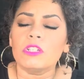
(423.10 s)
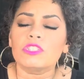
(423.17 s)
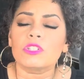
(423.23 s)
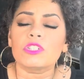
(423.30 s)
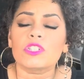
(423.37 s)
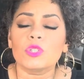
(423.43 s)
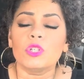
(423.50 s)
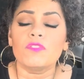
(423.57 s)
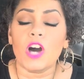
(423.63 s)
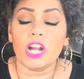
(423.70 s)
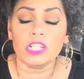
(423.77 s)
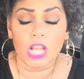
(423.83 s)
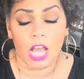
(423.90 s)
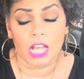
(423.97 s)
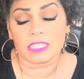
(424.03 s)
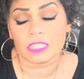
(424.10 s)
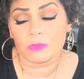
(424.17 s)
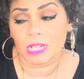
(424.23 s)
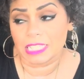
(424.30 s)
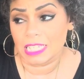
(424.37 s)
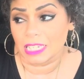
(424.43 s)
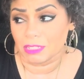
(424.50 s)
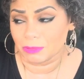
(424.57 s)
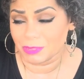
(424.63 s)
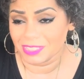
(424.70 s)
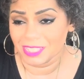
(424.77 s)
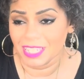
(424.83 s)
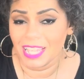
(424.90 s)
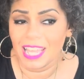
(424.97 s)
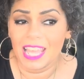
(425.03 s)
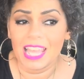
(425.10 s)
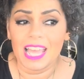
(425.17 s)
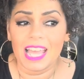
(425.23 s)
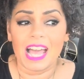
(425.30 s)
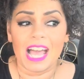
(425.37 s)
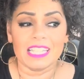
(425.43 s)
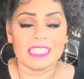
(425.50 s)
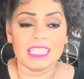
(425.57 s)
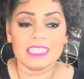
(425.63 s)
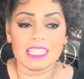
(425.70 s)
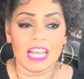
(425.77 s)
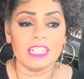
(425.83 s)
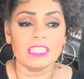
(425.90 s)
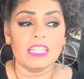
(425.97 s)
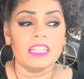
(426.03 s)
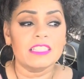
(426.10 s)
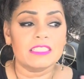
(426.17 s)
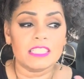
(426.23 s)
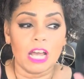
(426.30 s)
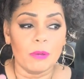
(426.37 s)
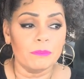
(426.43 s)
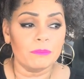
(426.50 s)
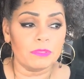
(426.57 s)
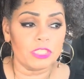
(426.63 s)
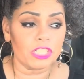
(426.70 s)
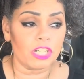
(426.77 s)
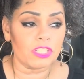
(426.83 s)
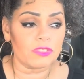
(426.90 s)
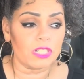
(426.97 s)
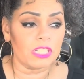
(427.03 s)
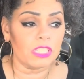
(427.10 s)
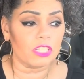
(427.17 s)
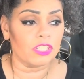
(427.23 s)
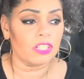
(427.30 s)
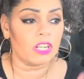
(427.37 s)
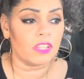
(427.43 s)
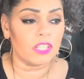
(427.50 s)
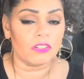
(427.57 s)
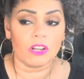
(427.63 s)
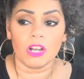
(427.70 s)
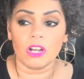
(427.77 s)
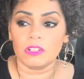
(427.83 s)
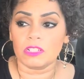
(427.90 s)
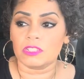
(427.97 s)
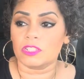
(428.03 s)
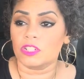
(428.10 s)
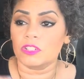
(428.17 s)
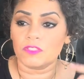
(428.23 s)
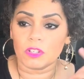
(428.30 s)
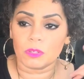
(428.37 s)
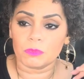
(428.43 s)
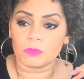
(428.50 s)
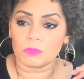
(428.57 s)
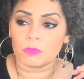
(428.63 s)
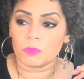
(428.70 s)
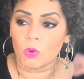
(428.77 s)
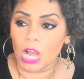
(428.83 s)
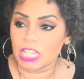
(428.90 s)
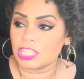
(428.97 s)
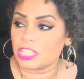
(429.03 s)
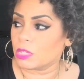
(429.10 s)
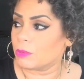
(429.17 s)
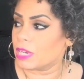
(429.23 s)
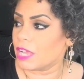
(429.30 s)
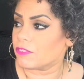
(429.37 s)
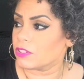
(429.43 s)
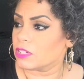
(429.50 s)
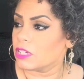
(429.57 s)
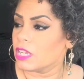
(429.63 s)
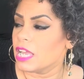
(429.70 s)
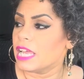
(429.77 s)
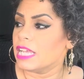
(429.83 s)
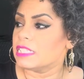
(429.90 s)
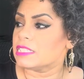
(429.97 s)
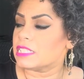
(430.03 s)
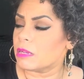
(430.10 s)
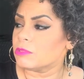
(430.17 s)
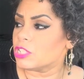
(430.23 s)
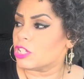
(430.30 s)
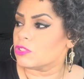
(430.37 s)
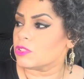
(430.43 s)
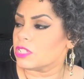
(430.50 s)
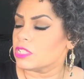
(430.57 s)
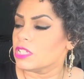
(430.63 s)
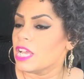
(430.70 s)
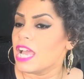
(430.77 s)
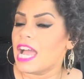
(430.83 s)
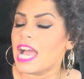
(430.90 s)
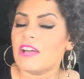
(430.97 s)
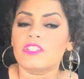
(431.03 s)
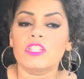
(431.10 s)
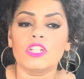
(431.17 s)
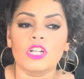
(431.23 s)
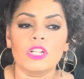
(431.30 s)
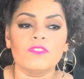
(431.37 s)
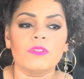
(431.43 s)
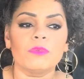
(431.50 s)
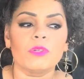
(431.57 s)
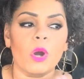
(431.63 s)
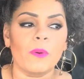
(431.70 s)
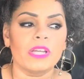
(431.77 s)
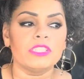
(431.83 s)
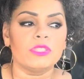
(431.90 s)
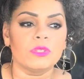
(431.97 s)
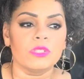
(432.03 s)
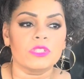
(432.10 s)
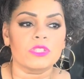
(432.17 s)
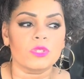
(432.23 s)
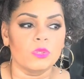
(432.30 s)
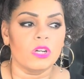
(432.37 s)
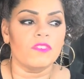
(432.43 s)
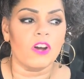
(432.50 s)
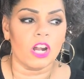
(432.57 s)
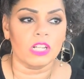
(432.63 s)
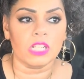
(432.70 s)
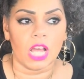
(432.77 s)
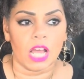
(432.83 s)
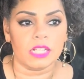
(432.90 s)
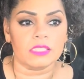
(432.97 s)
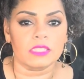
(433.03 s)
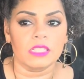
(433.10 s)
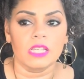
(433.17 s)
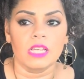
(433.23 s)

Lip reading: to the school of hard knocks. This is what I tell him. I say, son, some children learn on their own and learn from watching or whatever. And some children have to learn from going to the school of hard knocks.